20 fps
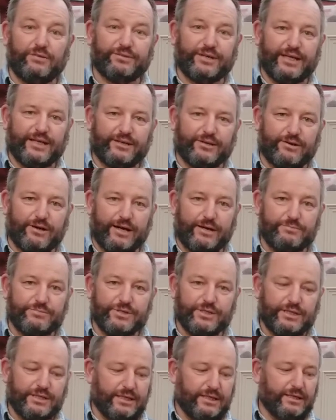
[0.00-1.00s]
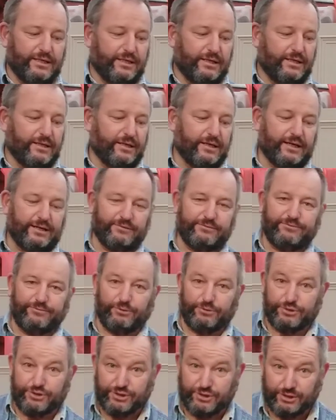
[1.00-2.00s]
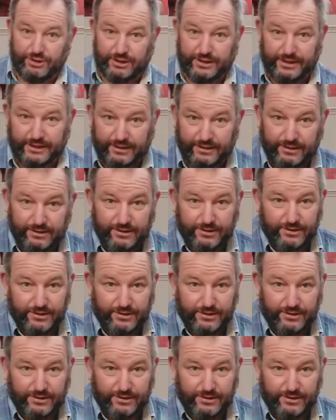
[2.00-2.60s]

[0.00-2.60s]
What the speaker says: kilograms. Unfortunately,